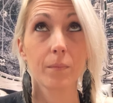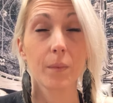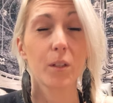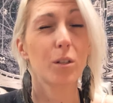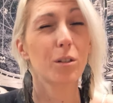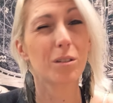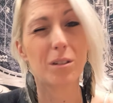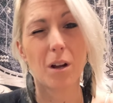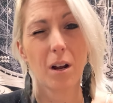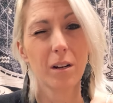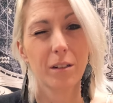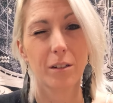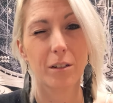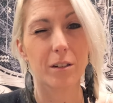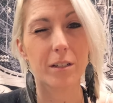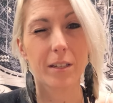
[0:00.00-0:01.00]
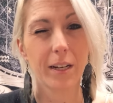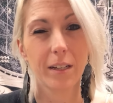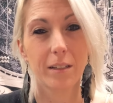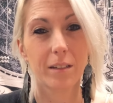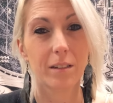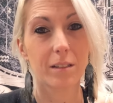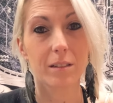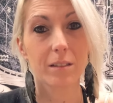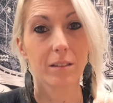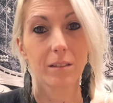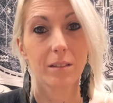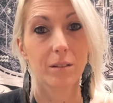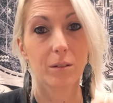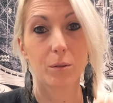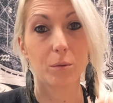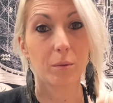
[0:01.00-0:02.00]
just not understand
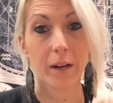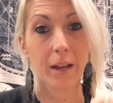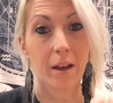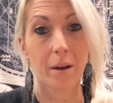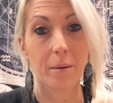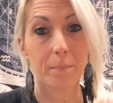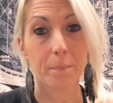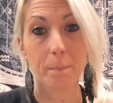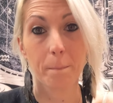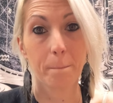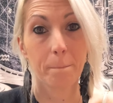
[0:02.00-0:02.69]
who I am.